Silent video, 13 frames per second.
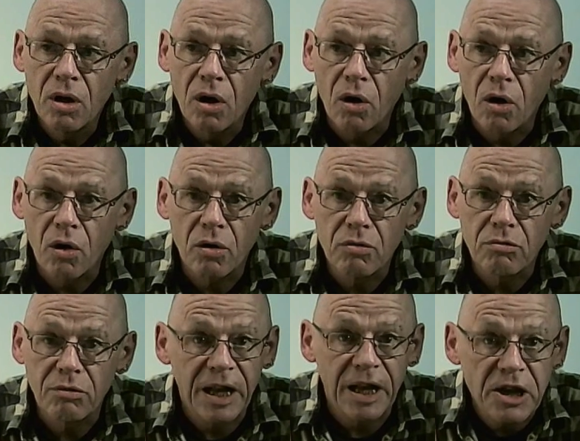or
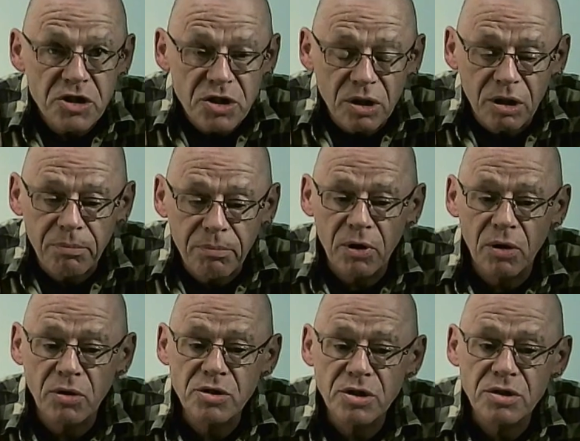relational
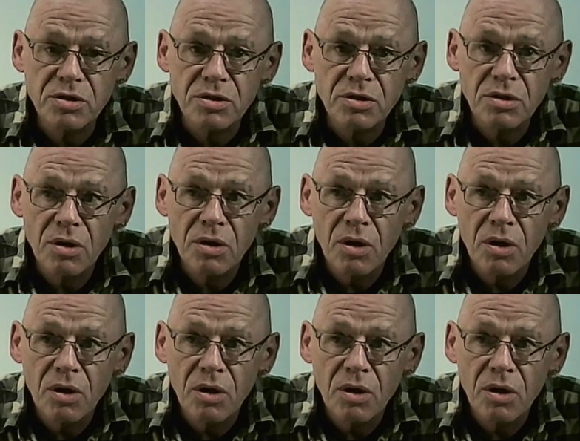approaches,